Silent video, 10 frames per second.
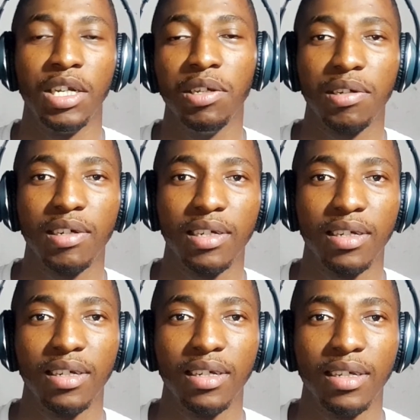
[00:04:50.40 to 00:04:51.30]
look.
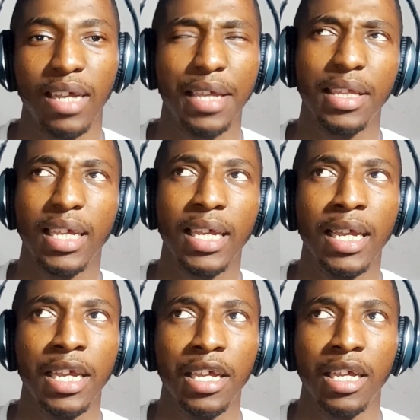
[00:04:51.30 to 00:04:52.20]
I think
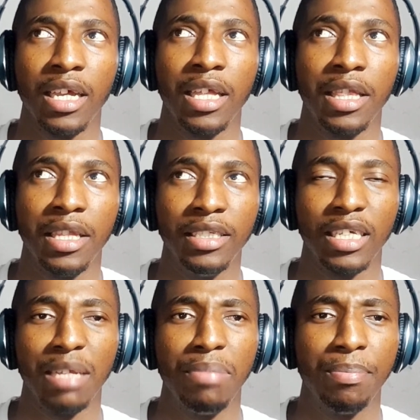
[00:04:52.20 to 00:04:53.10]
these are
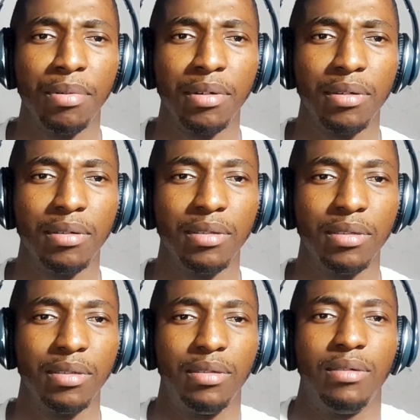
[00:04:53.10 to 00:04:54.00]
the people
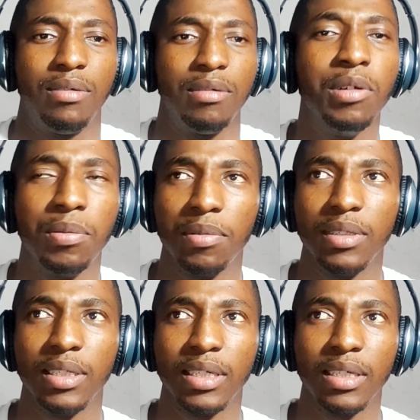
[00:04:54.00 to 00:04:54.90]
who would
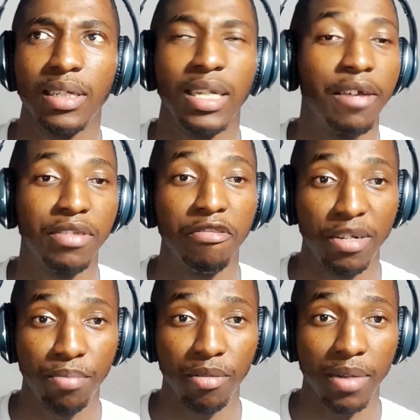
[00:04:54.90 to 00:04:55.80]
love the
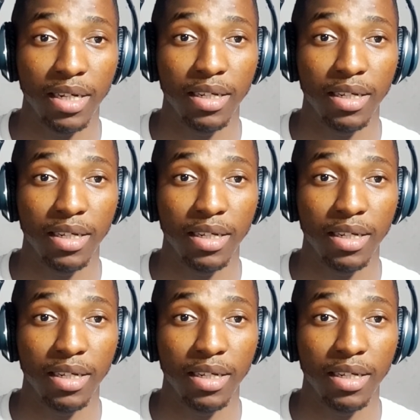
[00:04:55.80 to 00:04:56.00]
Fitpro Band.